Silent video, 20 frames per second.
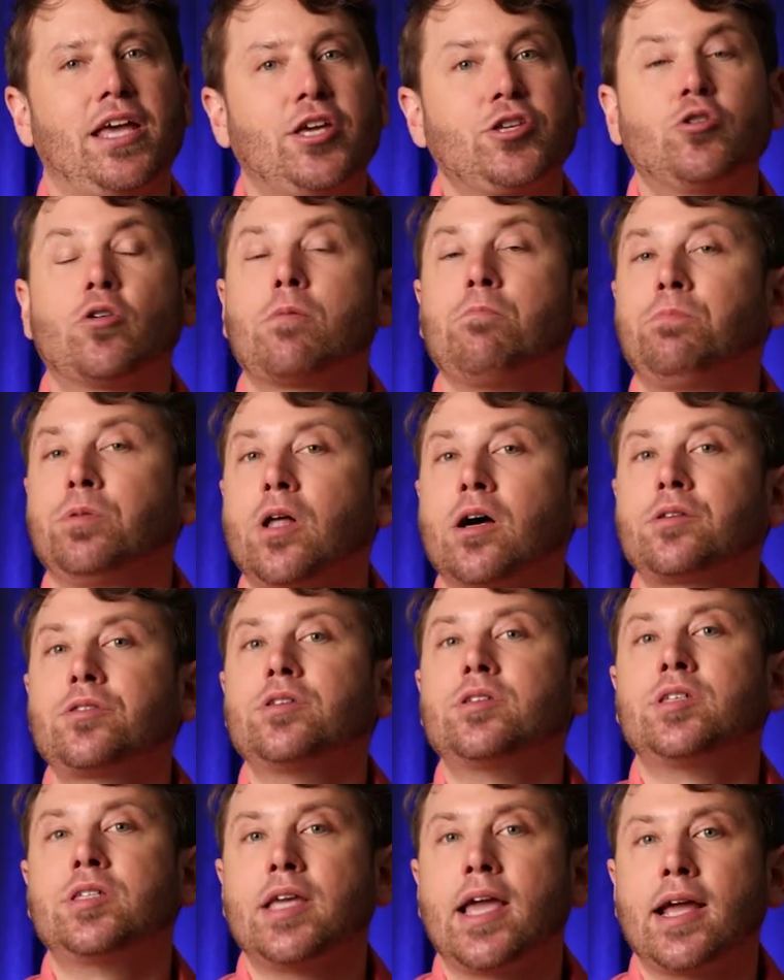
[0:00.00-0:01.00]
You can plug the
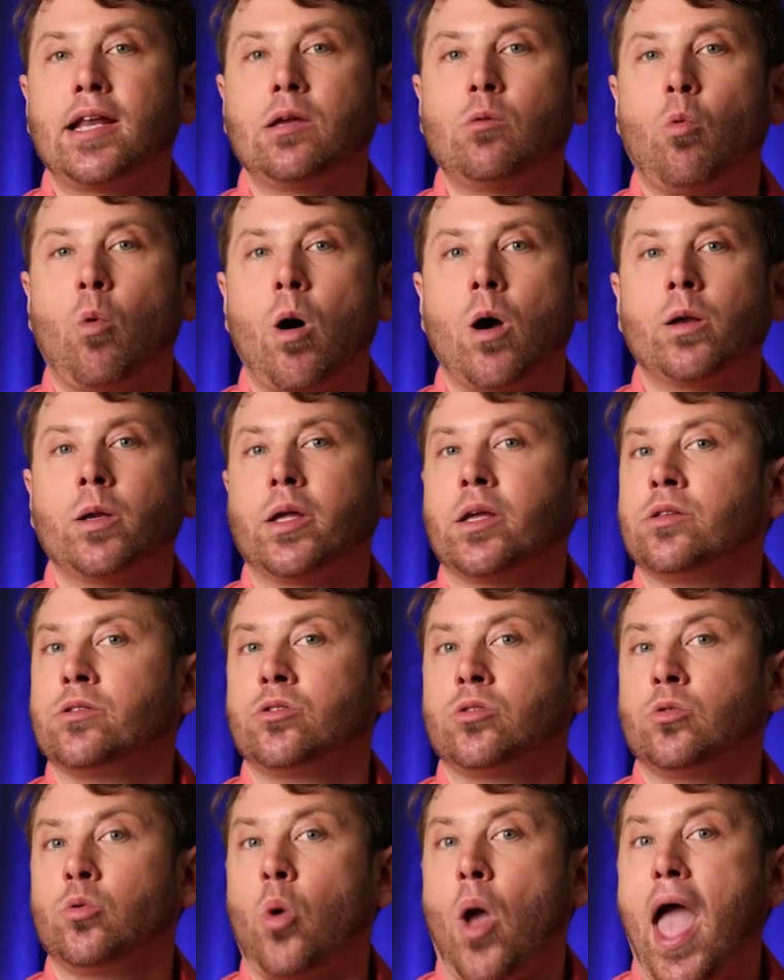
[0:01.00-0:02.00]
C81
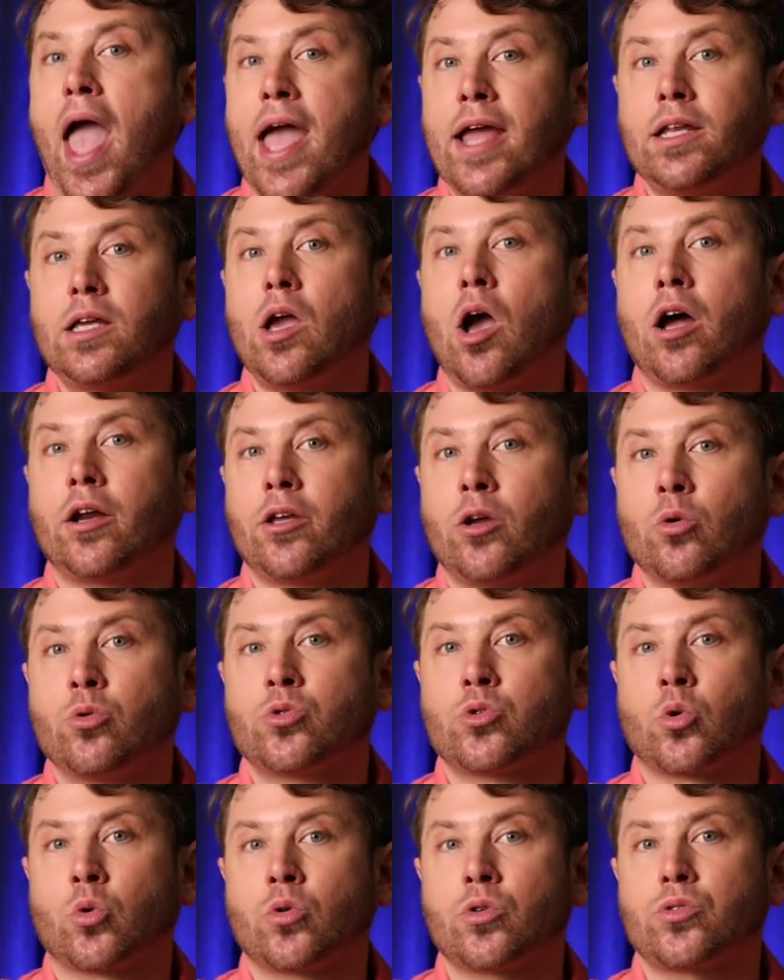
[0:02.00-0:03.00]
into any audio
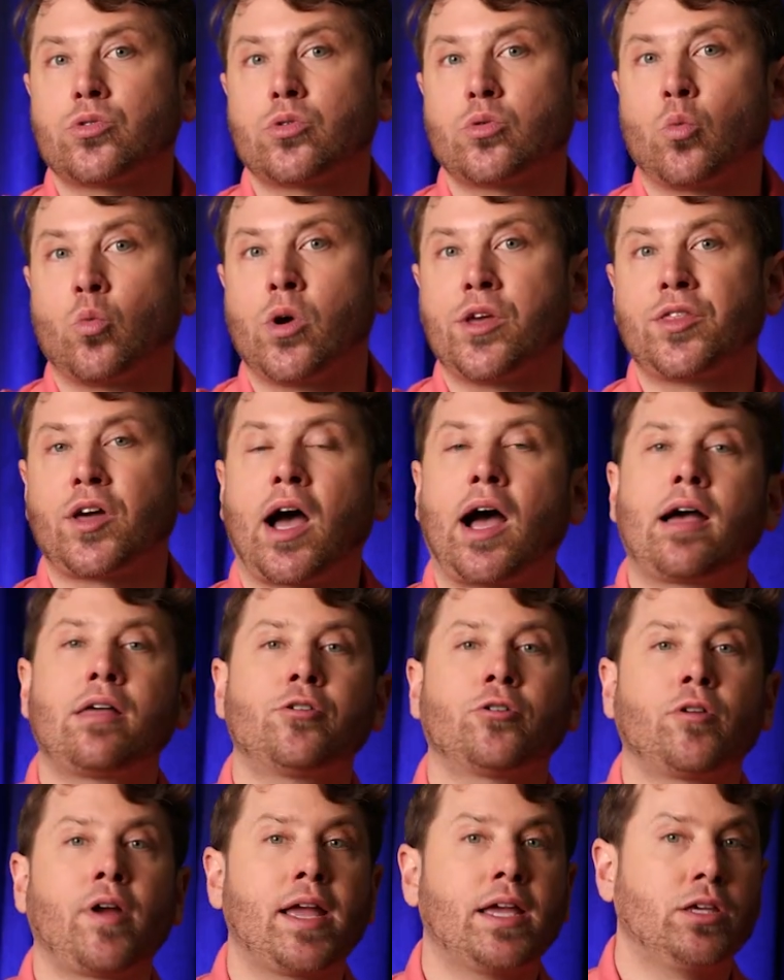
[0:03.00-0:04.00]
source with
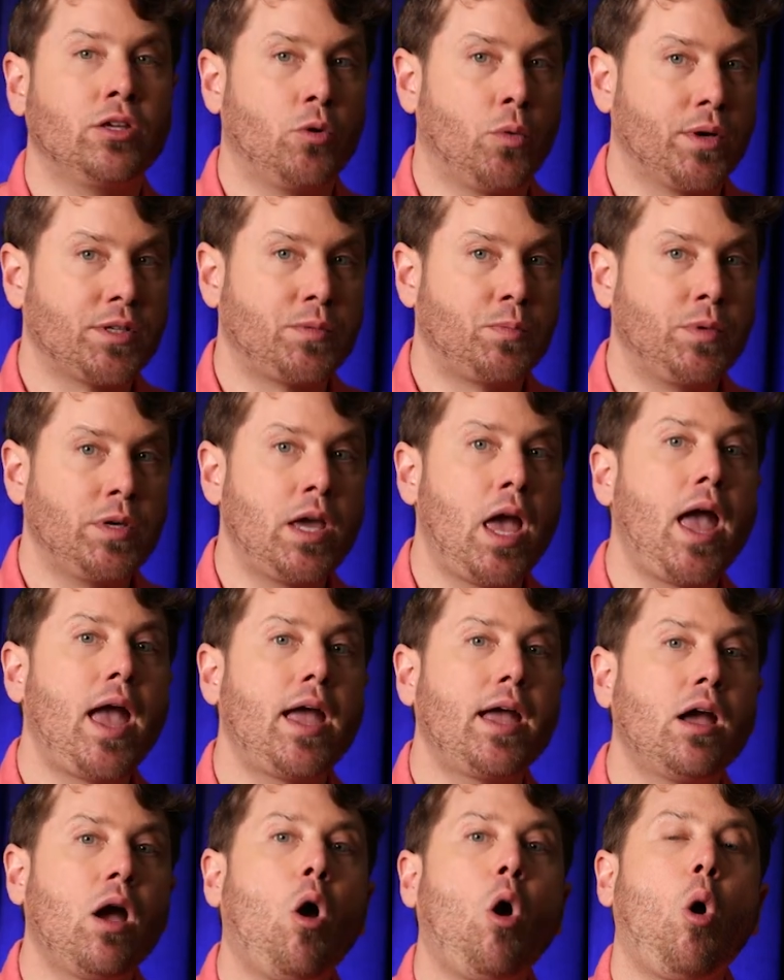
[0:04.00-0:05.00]
either a
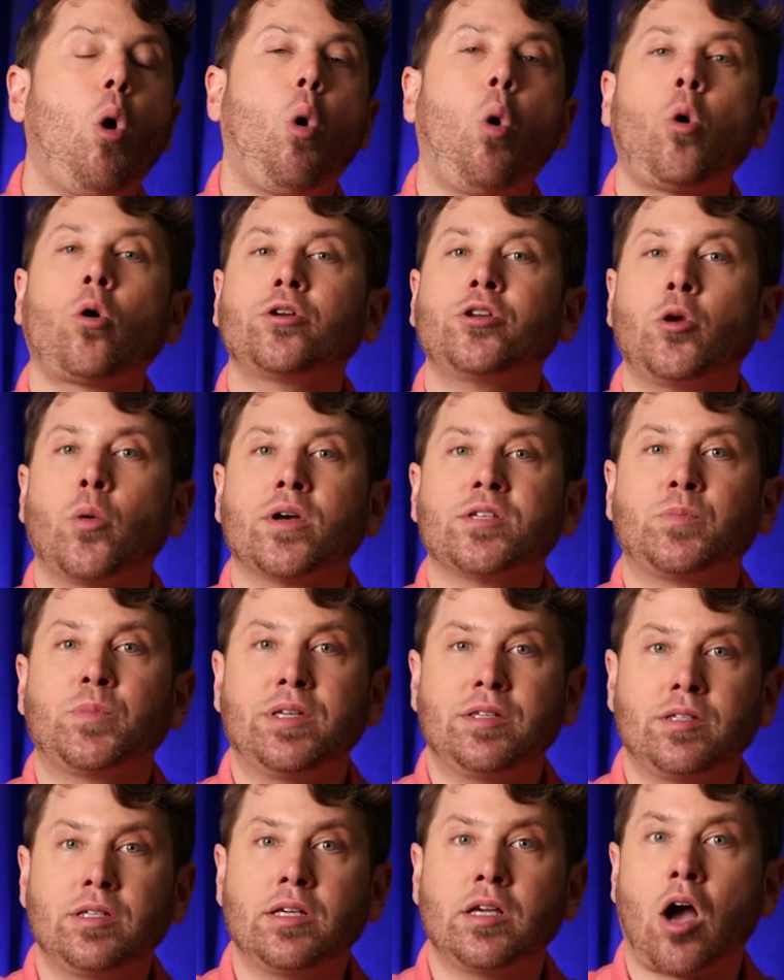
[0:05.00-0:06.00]
USB-A or
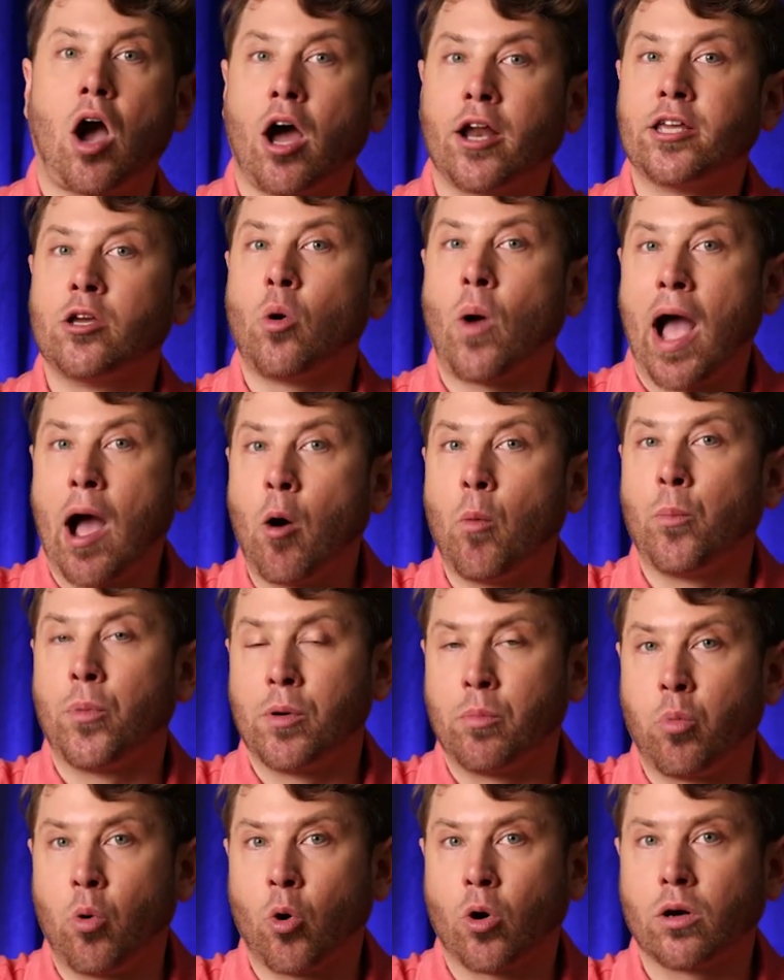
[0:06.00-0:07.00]
USB-C audio
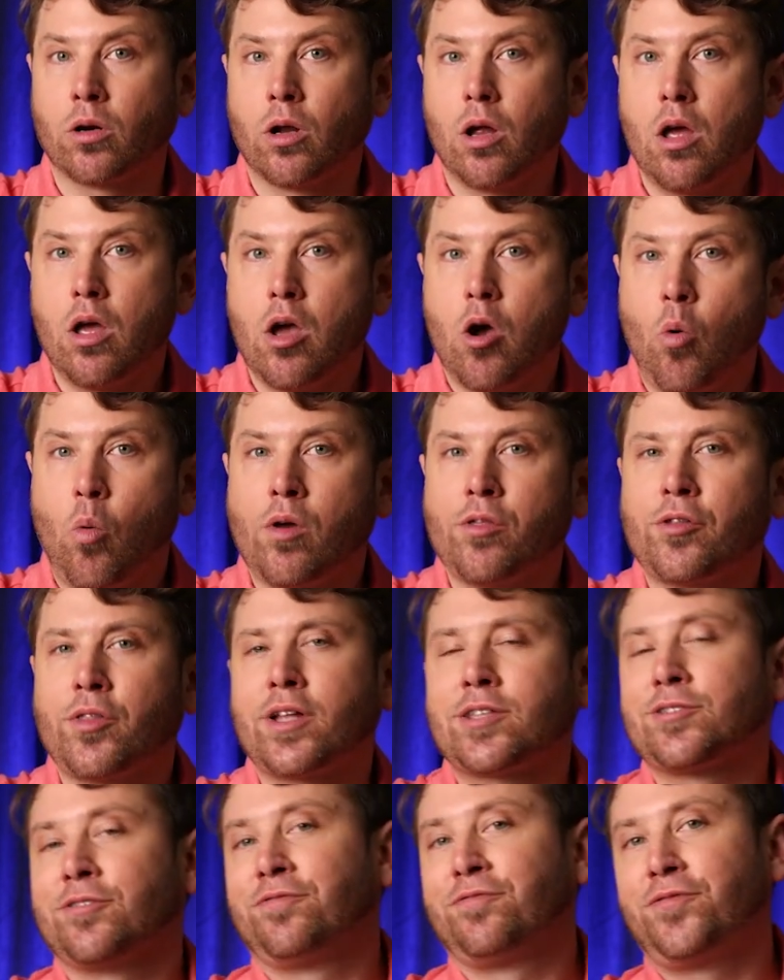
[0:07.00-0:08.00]
output port, whether
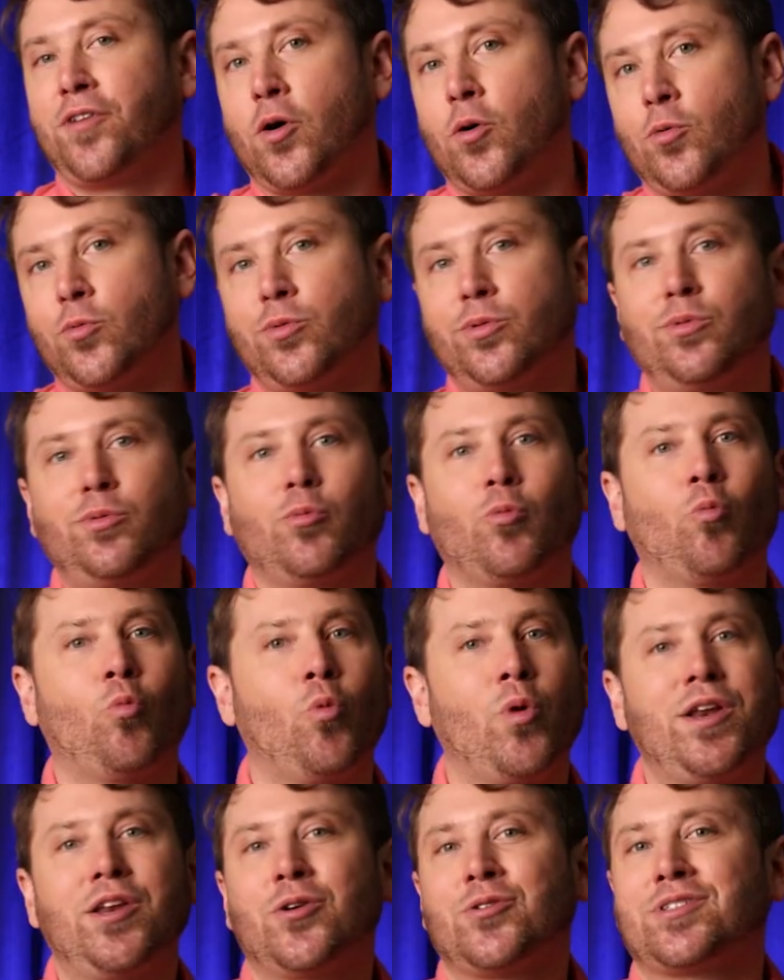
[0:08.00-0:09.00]
that's a phone,
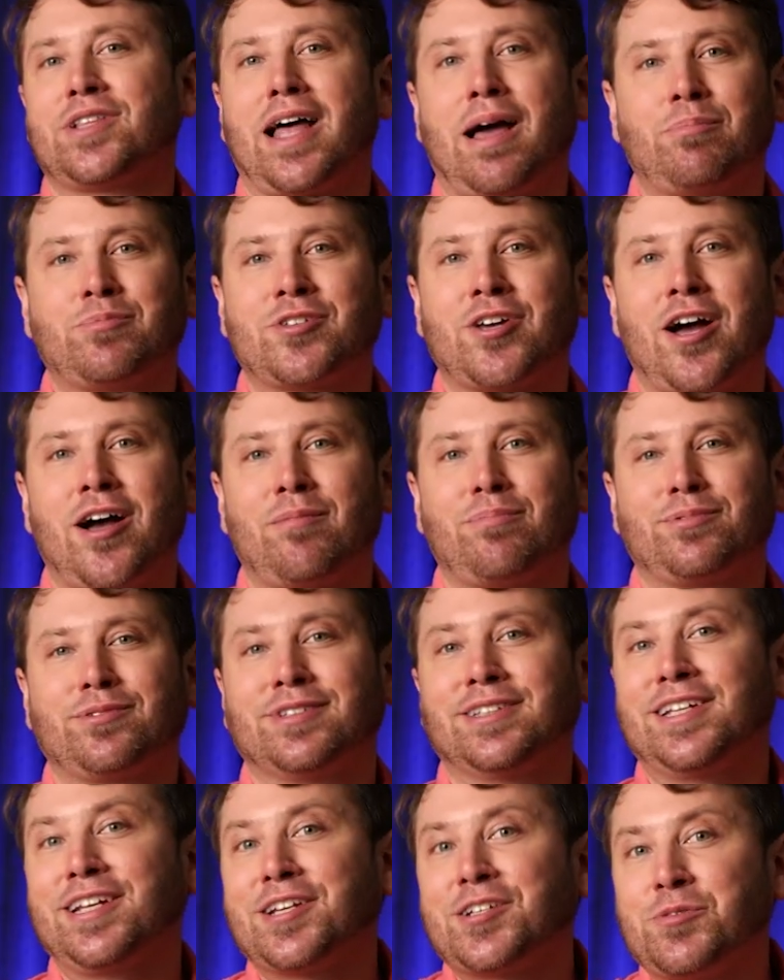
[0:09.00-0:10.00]
Windows laptop,
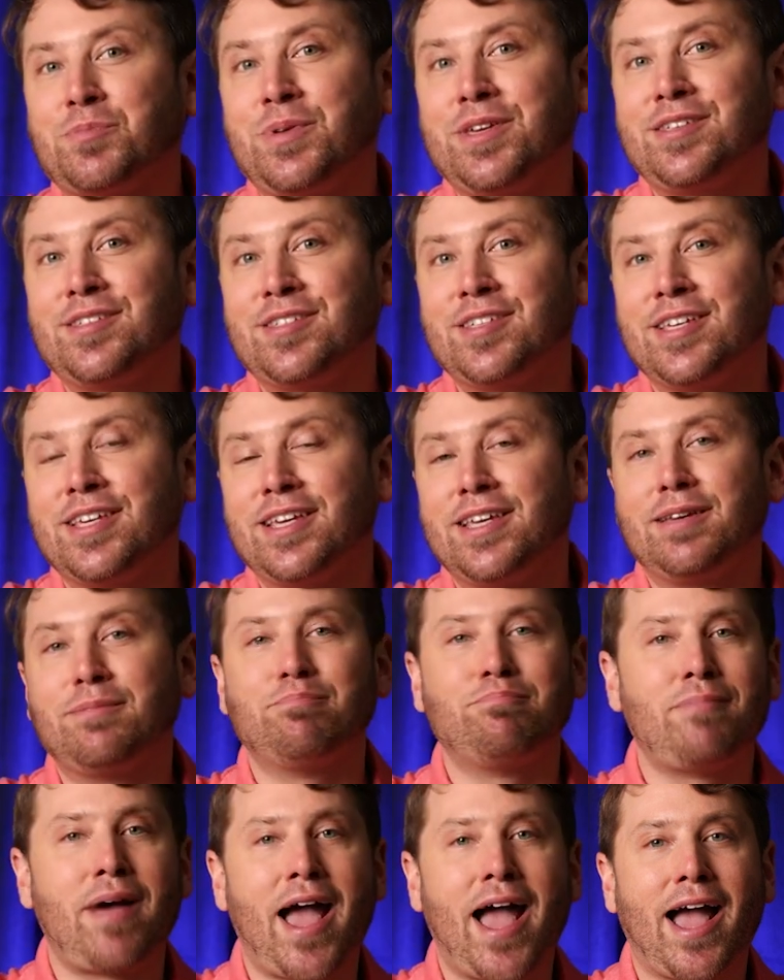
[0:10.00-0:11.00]
Linux PC,
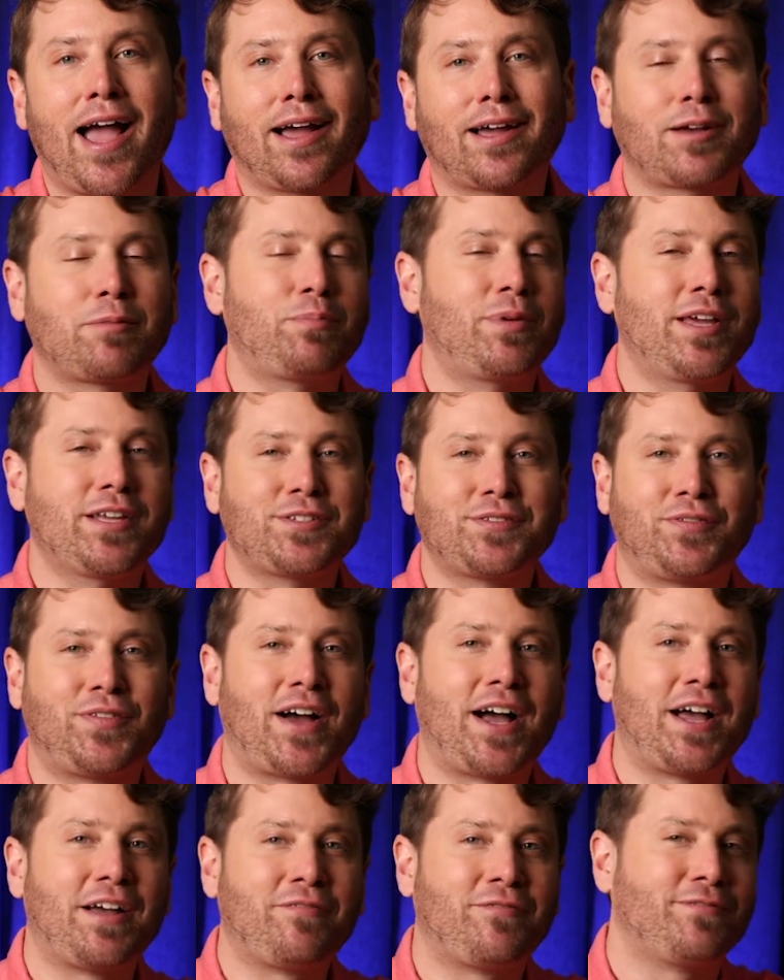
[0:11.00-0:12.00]
Mac,
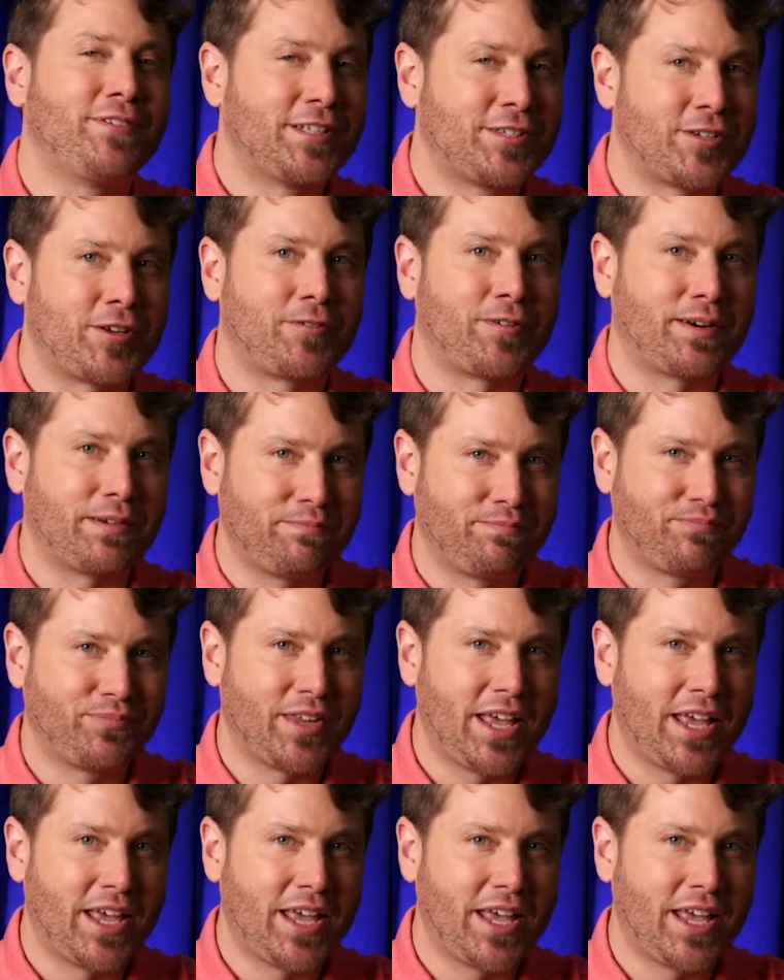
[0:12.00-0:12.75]
PS5, etc.